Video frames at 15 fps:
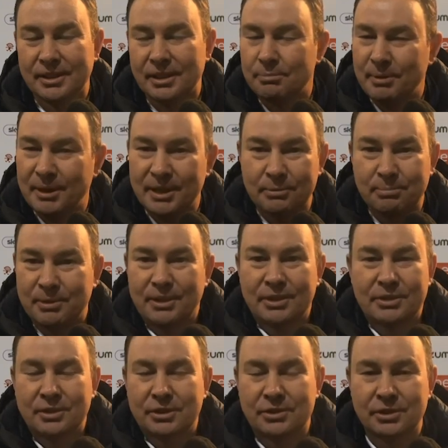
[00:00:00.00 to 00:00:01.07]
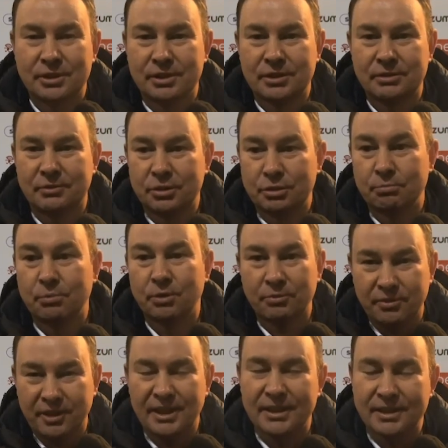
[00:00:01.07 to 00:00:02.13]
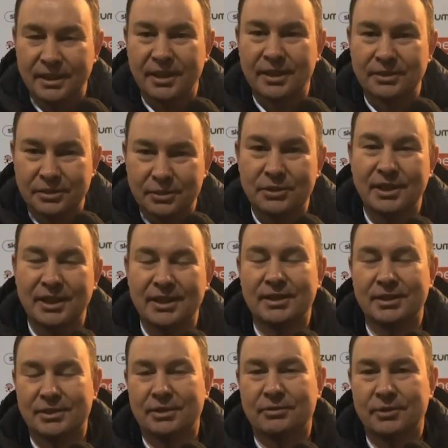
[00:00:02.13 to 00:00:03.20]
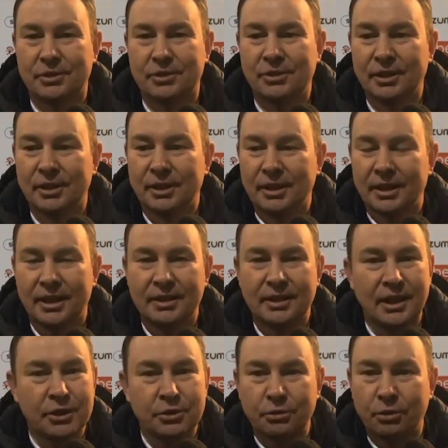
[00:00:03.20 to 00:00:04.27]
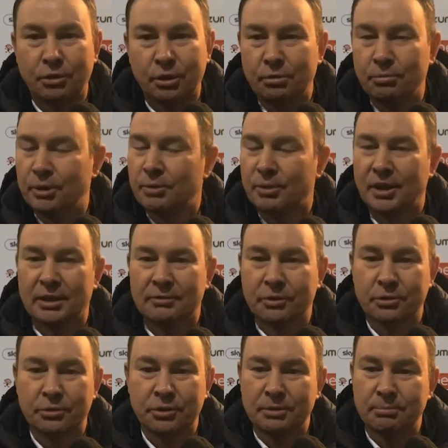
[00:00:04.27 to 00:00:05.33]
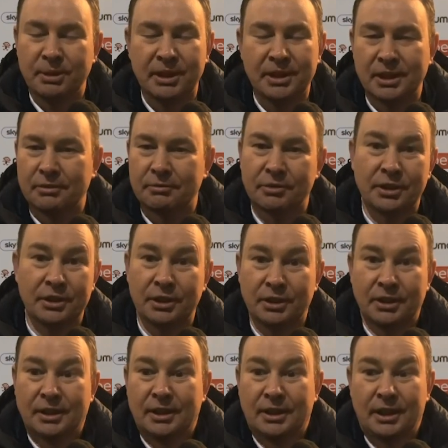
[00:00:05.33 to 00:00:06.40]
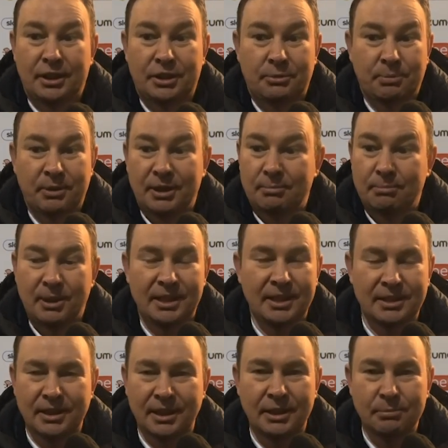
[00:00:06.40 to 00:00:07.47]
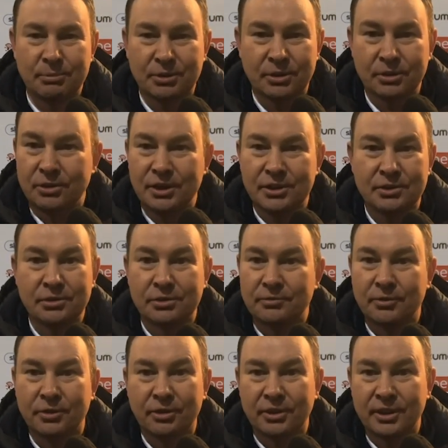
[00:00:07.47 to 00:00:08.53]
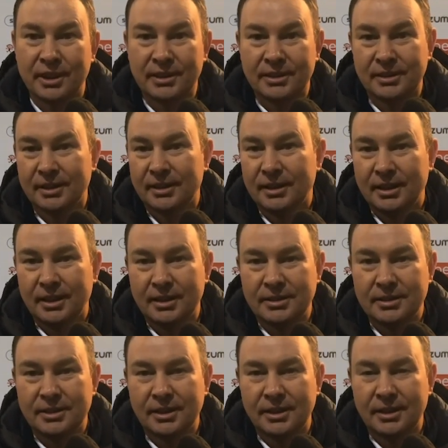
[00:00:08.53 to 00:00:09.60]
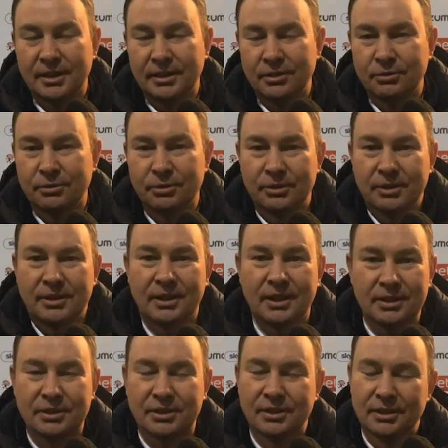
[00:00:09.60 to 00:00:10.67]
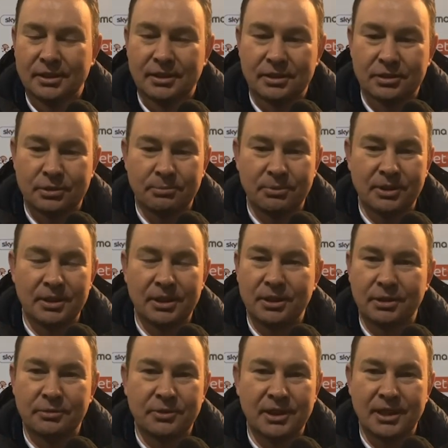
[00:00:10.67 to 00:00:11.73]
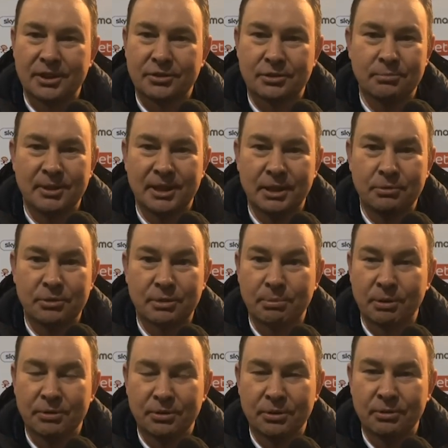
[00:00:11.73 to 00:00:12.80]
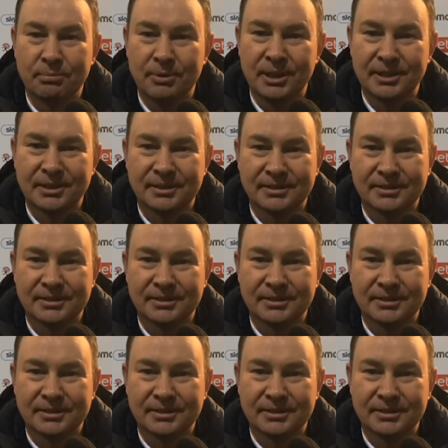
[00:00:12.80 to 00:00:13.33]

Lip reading: There's better players than us in this division. We're fighting hard to stay in this division, and that's all we're ever going to be. I've already explained many times the reasons for that, and that's something that you have to ask somebody else about, not me.